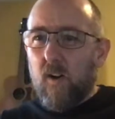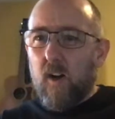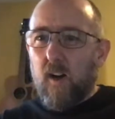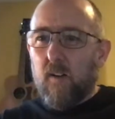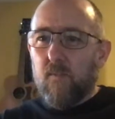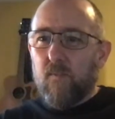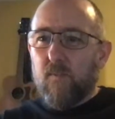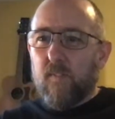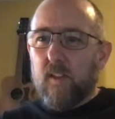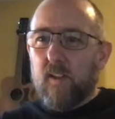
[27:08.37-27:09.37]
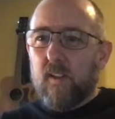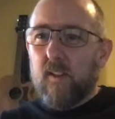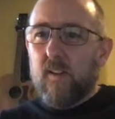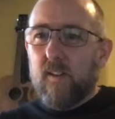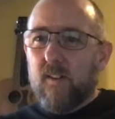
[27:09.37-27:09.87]
Ah,
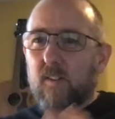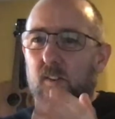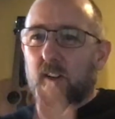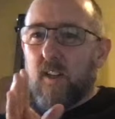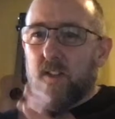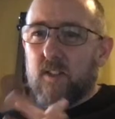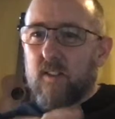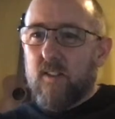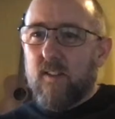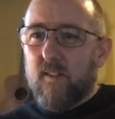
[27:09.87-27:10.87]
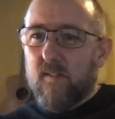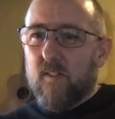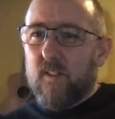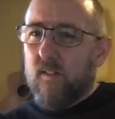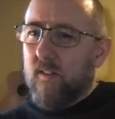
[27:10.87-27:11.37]
right.
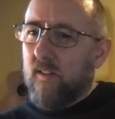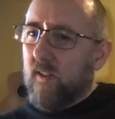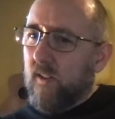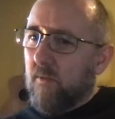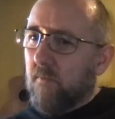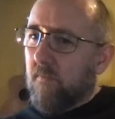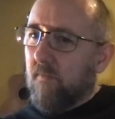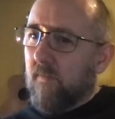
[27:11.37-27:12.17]
Liam.